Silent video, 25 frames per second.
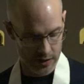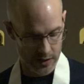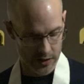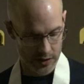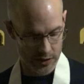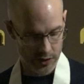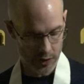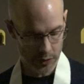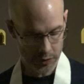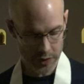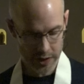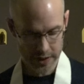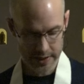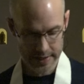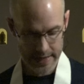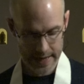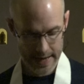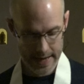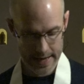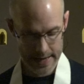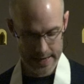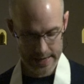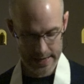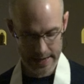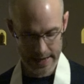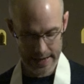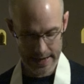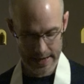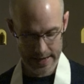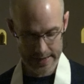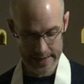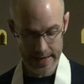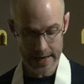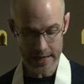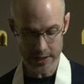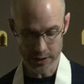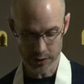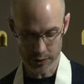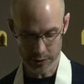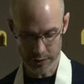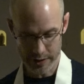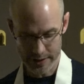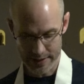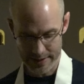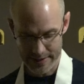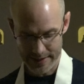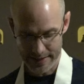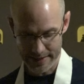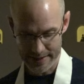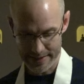So to say, uh, yes, yeah,
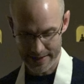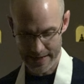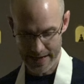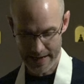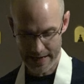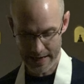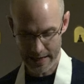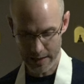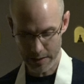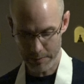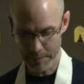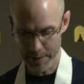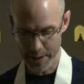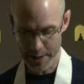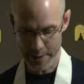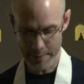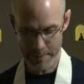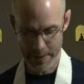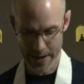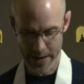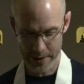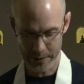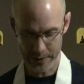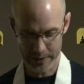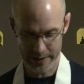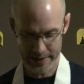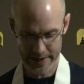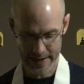so let's say a little bit about